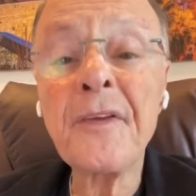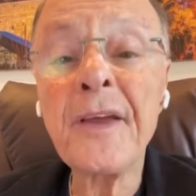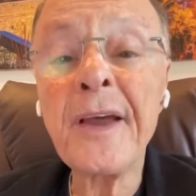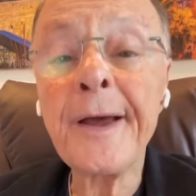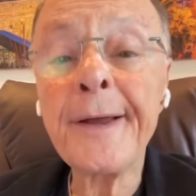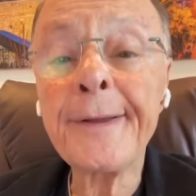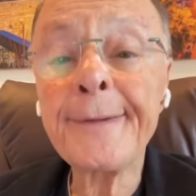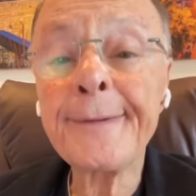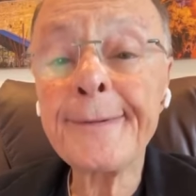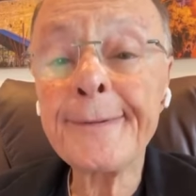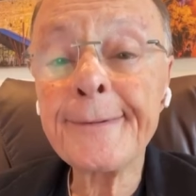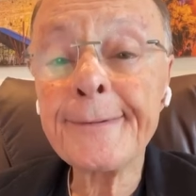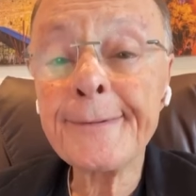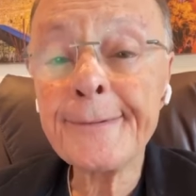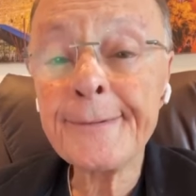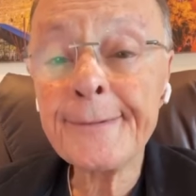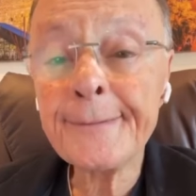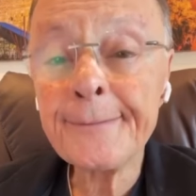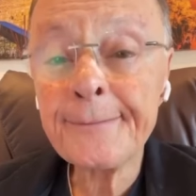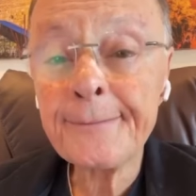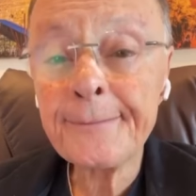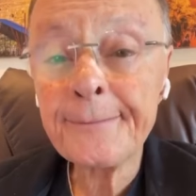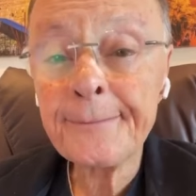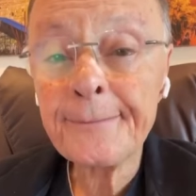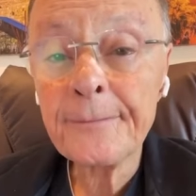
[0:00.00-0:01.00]

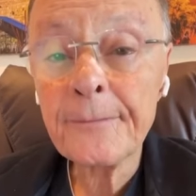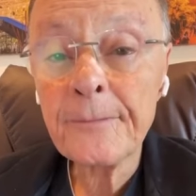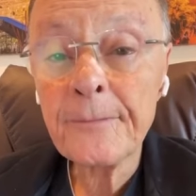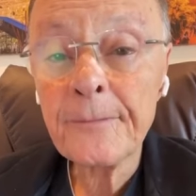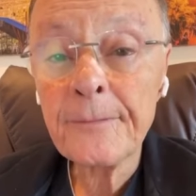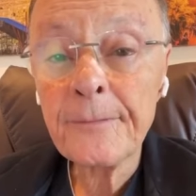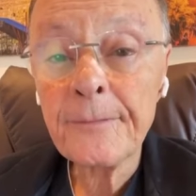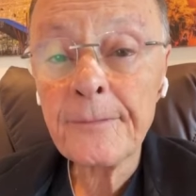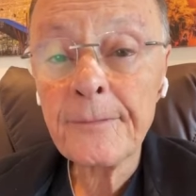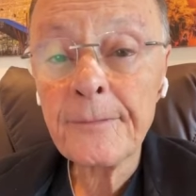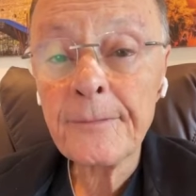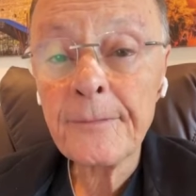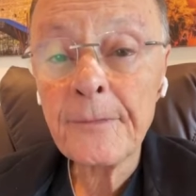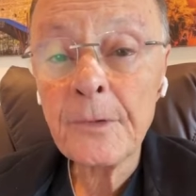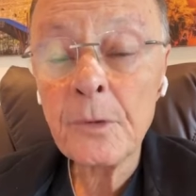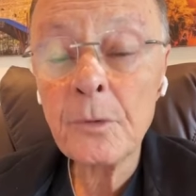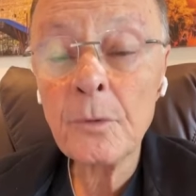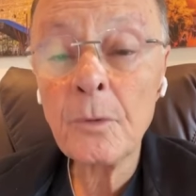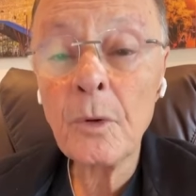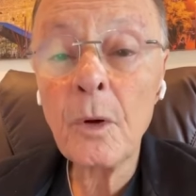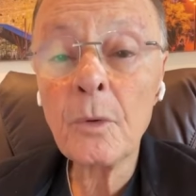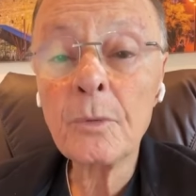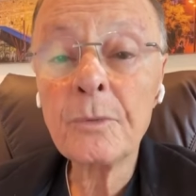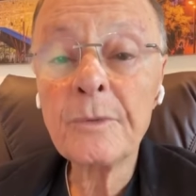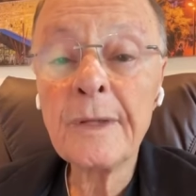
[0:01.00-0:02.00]
Sometimes they even give
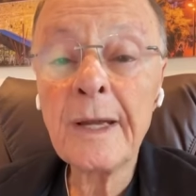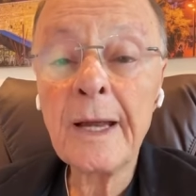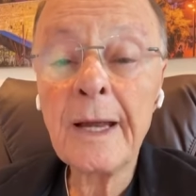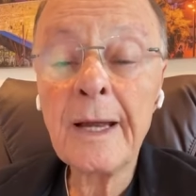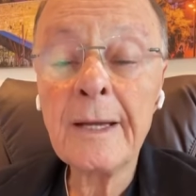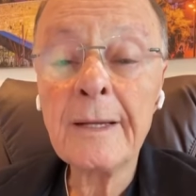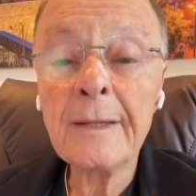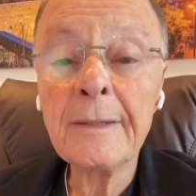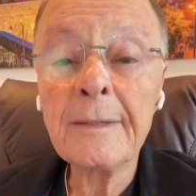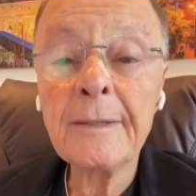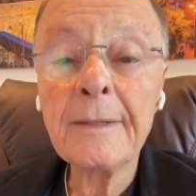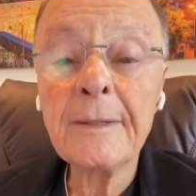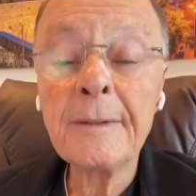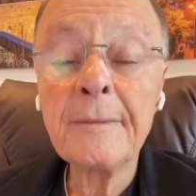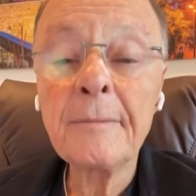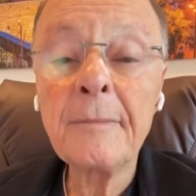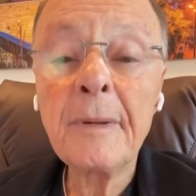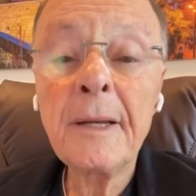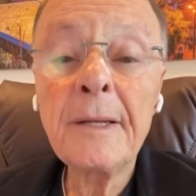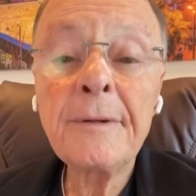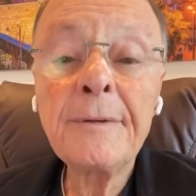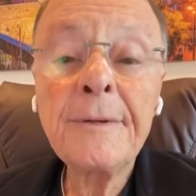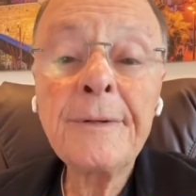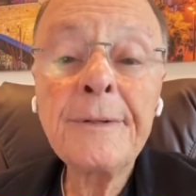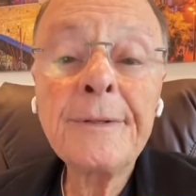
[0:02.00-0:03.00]
offerings on the
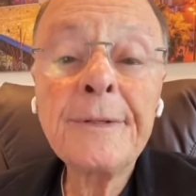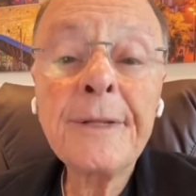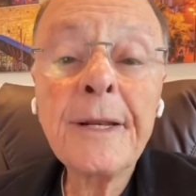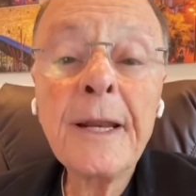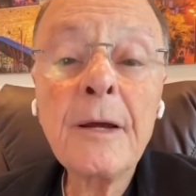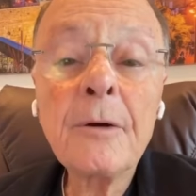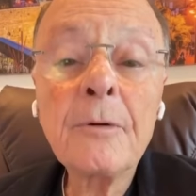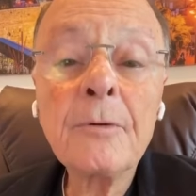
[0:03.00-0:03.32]
altar,